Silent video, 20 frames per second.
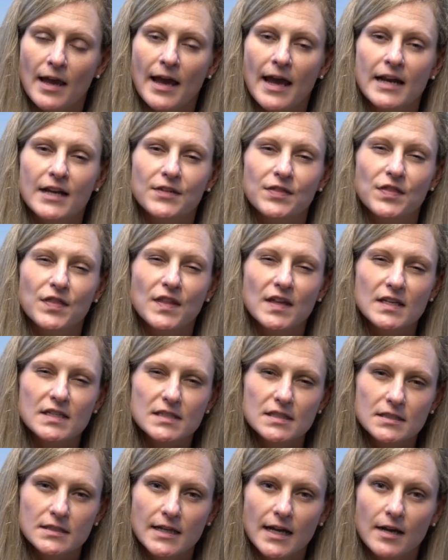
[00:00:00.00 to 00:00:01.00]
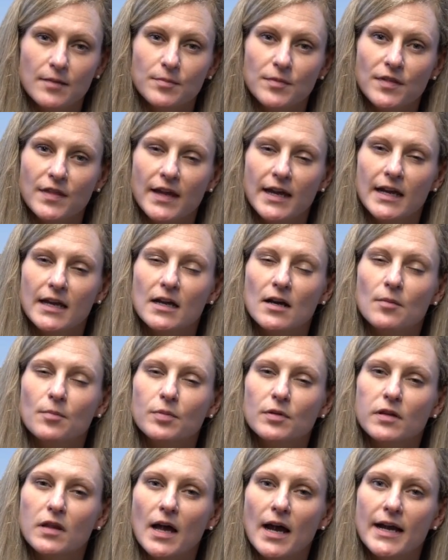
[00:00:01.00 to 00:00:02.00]
and at this step, they
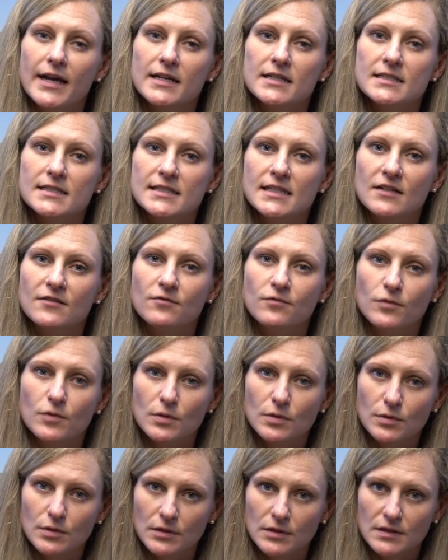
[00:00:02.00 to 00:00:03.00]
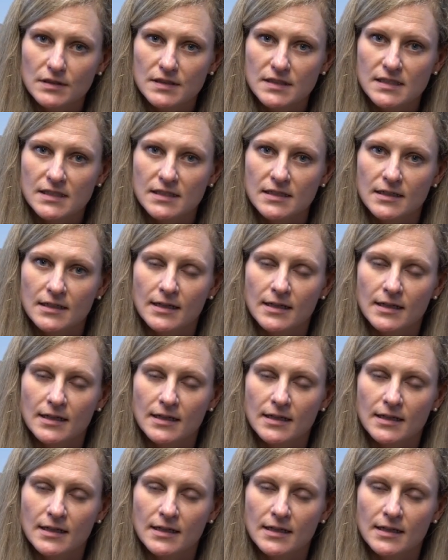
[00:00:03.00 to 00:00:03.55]
apply a set of rules.